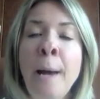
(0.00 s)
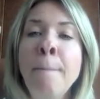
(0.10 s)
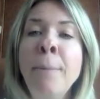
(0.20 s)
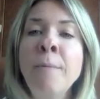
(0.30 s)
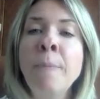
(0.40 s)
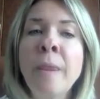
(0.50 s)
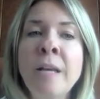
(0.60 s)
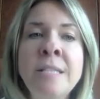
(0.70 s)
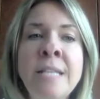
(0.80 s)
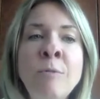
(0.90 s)
But
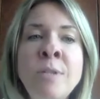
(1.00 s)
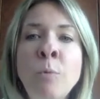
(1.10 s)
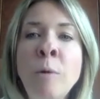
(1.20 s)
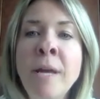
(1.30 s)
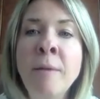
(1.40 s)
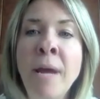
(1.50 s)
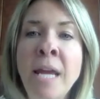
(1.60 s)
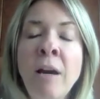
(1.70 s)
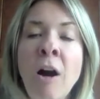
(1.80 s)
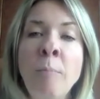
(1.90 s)
Saudi women
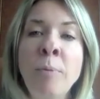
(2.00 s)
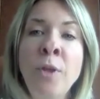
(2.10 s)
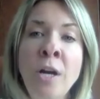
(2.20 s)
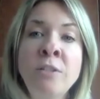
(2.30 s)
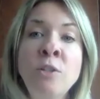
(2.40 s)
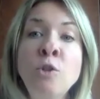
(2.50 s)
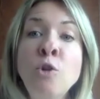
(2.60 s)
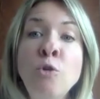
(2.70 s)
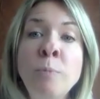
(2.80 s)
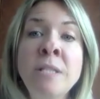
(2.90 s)
make up
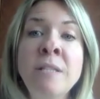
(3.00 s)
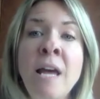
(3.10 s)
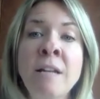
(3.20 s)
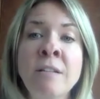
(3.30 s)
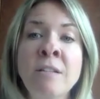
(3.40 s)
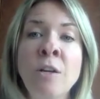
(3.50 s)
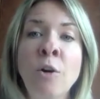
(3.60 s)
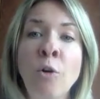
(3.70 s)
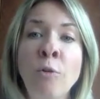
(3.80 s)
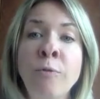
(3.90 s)
32%
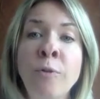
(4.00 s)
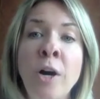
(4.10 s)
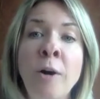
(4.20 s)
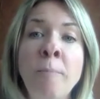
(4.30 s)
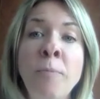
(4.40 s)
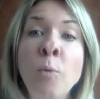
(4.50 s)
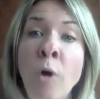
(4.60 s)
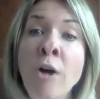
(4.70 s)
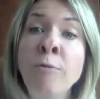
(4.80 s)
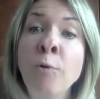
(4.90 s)
of um, the
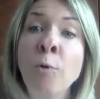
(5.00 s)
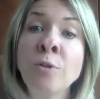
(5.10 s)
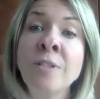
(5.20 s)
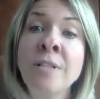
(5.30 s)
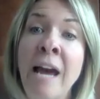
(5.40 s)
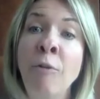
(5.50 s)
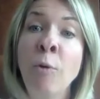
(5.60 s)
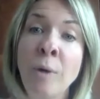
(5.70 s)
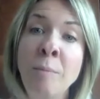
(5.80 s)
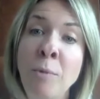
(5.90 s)
workforce now
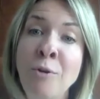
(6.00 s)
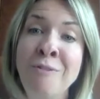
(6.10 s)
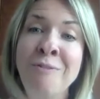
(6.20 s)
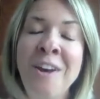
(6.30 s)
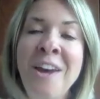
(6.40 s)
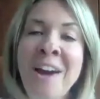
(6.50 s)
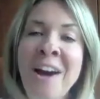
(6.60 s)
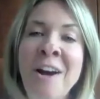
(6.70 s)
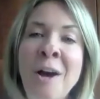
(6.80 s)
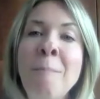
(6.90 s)
that we move
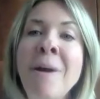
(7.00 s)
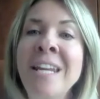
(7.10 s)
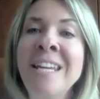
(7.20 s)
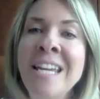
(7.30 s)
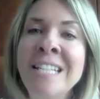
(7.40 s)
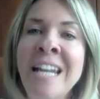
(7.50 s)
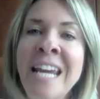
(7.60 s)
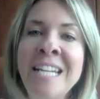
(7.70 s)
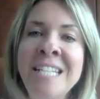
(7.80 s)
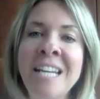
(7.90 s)
uh, many years
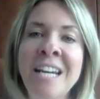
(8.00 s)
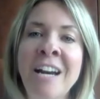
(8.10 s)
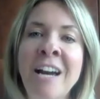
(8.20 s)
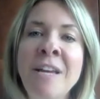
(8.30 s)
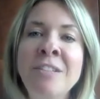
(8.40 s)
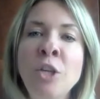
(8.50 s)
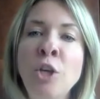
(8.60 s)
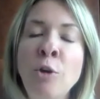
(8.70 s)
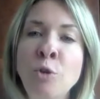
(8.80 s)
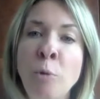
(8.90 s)
later. And there's a
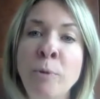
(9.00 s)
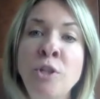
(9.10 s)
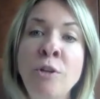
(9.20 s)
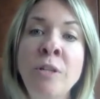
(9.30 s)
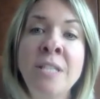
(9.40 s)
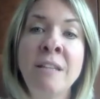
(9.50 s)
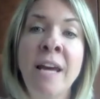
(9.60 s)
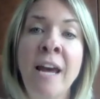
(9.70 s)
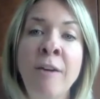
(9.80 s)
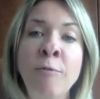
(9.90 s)
huge opportunity
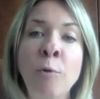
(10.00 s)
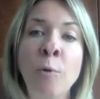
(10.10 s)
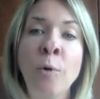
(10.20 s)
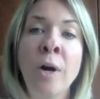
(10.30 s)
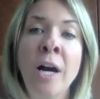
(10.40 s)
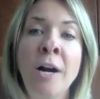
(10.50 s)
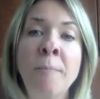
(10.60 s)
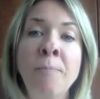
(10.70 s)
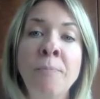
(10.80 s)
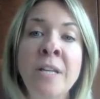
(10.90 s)
there for
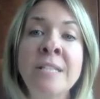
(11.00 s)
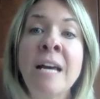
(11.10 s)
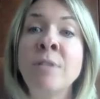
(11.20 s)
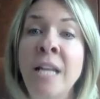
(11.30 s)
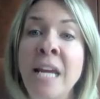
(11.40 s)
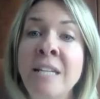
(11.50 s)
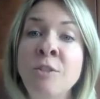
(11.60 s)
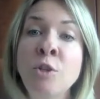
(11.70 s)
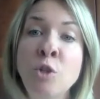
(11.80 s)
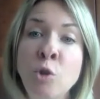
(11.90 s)
um, Saudi
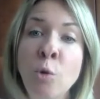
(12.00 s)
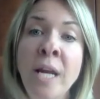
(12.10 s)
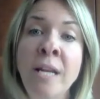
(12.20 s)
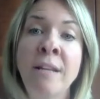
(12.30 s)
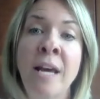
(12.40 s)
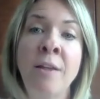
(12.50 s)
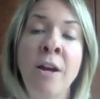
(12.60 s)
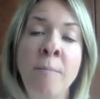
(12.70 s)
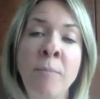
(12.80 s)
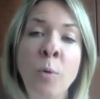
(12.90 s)
ladies to join that,
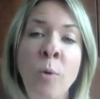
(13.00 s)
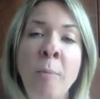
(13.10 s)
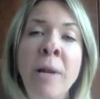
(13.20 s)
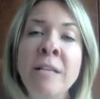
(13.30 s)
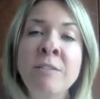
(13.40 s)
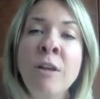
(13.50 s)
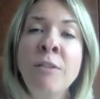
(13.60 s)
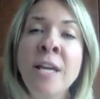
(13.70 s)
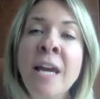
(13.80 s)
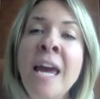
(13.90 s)
um, the workplace. And I
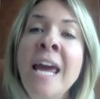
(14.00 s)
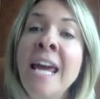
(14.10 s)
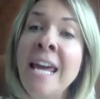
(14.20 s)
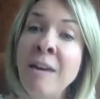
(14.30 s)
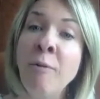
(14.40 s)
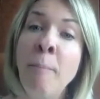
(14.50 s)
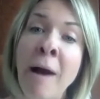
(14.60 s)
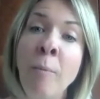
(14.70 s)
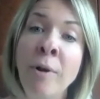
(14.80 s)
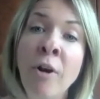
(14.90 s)
think even
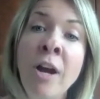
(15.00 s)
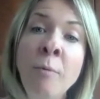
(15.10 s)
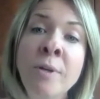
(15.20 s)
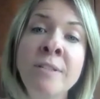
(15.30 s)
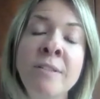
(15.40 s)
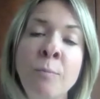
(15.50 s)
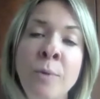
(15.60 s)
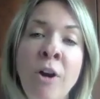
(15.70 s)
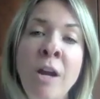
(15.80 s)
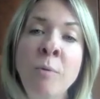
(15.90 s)
back when I was
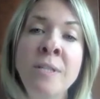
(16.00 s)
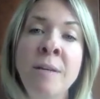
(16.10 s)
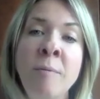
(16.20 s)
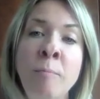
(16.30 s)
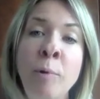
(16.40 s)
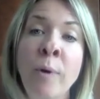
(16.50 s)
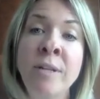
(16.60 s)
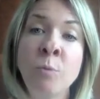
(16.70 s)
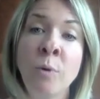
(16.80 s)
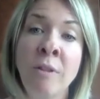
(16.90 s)
when I was employed
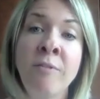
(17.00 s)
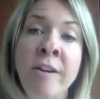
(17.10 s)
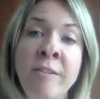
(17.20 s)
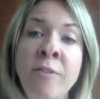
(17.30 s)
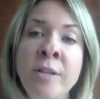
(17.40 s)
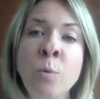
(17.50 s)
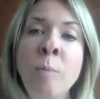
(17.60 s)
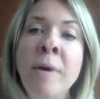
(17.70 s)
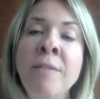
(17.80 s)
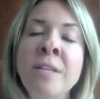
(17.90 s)
as one of the very first
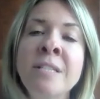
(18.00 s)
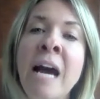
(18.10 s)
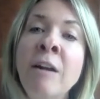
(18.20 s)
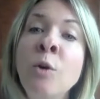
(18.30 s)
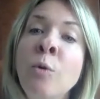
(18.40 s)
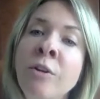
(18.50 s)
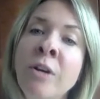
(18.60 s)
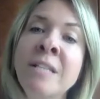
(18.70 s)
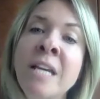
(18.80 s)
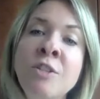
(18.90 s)
women, the Saudi
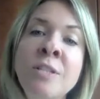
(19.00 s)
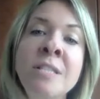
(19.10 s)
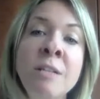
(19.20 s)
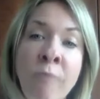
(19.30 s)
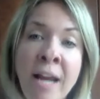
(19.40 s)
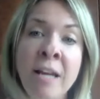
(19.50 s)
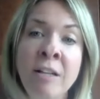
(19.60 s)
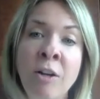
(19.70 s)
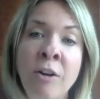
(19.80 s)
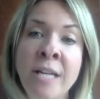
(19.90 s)
organisations did
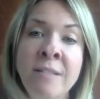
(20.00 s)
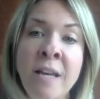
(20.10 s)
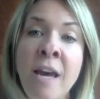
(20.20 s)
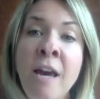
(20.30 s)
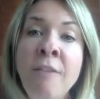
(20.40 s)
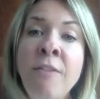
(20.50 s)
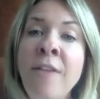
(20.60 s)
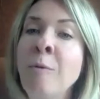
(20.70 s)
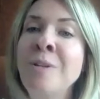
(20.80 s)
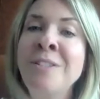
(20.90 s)
recognise that
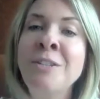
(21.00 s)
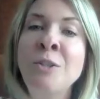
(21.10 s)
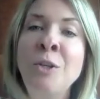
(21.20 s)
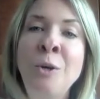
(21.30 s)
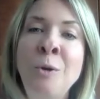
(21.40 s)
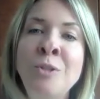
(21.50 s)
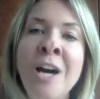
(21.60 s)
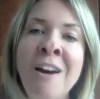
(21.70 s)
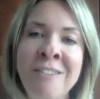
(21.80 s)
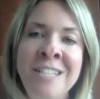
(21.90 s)
there was this huge
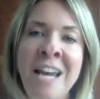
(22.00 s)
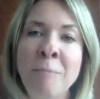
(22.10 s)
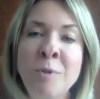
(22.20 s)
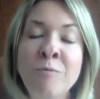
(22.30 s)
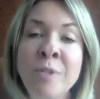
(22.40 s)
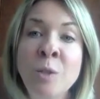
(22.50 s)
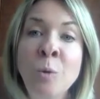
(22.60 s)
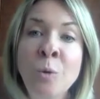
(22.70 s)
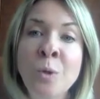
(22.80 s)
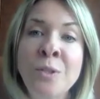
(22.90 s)
untapped
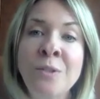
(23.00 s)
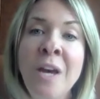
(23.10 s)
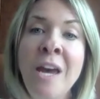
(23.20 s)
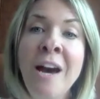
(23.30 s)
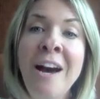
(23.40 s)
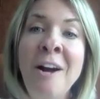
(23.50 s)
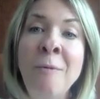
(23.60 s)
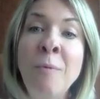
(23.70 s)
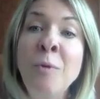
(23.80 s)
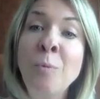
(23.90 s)
resource
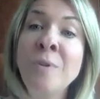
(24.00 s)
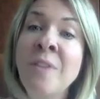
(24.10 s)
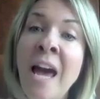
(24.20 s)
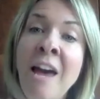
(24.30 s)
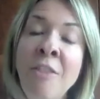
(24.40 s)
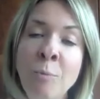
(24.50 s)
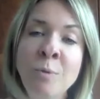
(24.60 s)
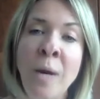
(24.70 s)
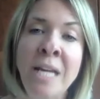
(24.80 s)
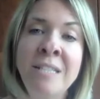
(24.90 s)
um, that was there that
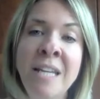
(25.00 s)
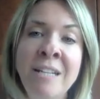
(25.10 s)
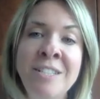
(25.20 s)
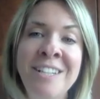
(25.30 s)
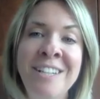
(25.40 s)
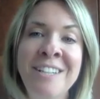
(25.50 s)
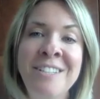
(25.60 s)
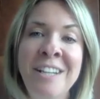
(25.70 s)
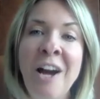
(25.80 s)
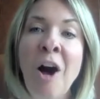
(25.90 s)
was waiting to,
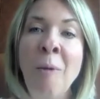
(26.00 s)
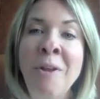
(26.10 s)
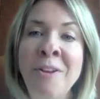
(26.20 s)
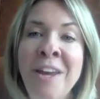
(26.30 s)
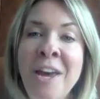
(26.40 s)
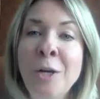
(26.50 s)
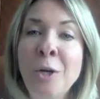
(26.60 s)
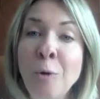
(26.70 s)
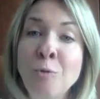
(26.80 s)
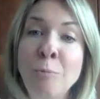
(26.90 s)
to come and
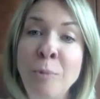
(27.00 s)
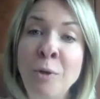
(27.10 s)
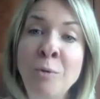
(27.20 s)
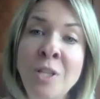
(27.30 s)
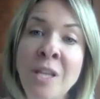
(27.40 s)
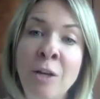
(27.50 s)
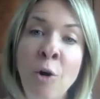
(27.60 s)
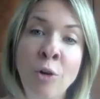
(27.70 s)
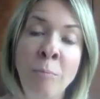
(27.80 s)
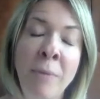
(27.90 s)
contribute to the
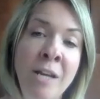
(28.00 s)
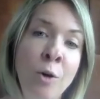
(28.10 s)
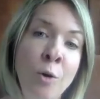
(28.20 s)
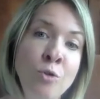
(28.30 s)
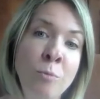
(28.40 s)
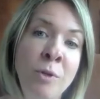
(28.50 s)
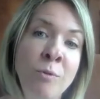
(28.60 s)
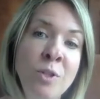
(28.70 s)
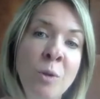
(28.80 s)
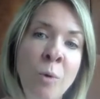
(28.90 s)
economy and
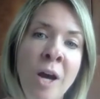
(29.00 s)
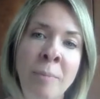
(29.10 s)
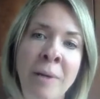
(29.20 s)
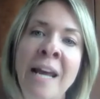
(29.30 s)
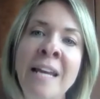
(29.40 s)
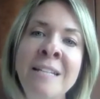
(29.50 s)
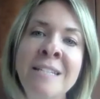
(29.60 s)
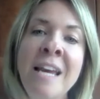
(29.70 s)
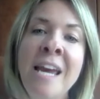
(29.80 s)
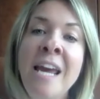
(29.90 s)
contribute to the
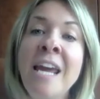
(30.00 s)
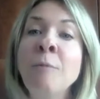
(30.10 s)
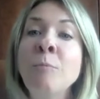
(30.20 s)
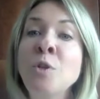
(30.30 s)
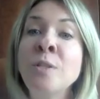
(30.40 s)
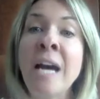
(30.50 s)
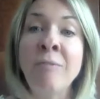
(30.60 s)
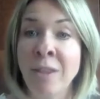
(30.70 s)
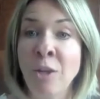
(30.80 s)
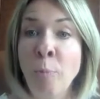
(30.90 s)
workplace. It was just
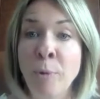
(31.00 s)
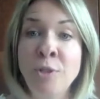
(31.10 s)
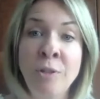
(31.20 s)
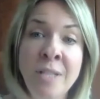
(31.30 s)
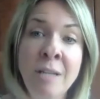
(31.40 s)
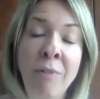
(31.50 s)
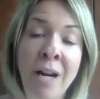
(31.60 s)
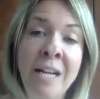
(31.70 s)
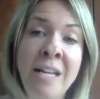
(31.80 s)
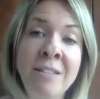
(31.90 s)
having the opportunity
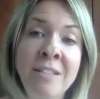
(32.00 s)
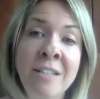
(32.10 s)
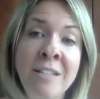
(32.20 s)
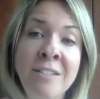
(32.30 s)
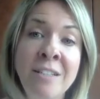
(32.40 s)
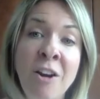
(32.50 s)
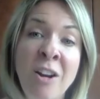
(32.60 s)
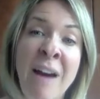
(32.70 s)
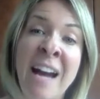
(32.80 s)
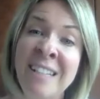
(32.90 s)
really to, to
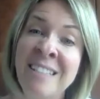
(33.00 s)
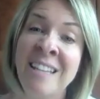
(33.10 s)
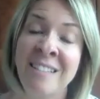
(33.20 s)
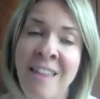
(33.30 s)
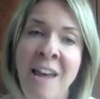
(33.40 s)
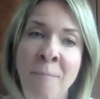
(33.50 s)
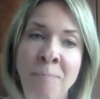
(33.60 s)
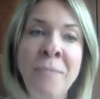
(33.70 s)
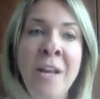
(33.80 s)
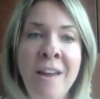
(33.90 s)
kind of access
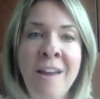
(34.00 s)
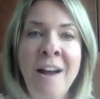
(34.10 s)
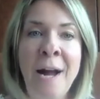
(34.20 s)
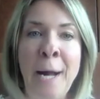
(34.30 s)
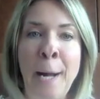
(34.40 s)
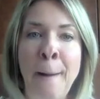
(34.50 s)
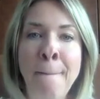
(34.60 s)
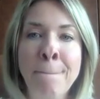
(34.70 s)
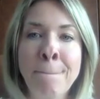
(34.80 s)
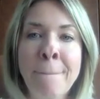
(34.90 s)
them
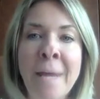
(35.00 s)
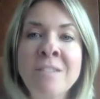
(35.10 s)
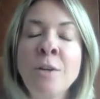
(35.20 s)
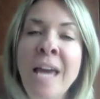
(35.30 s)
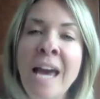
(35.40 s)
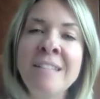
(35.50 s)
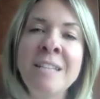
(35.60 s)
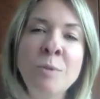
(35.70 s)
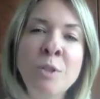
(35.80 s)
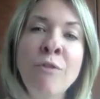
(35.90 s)
um, so, yes,
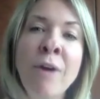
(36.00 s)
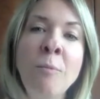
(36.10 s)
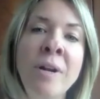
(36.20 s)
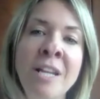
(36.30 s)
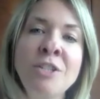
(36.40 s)
it was great when it